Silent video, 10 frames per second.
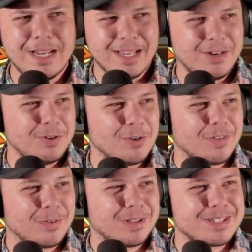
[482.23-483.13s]
don't know if
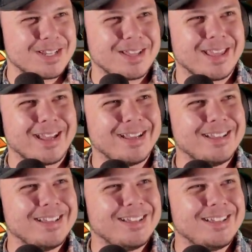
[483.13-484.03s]
I really saw that.
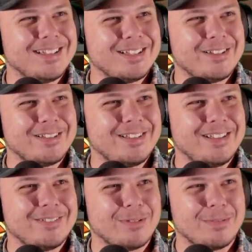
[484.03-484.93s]

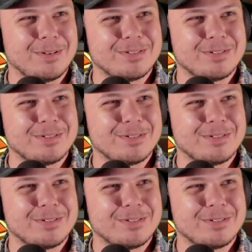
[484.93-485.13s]
Maybe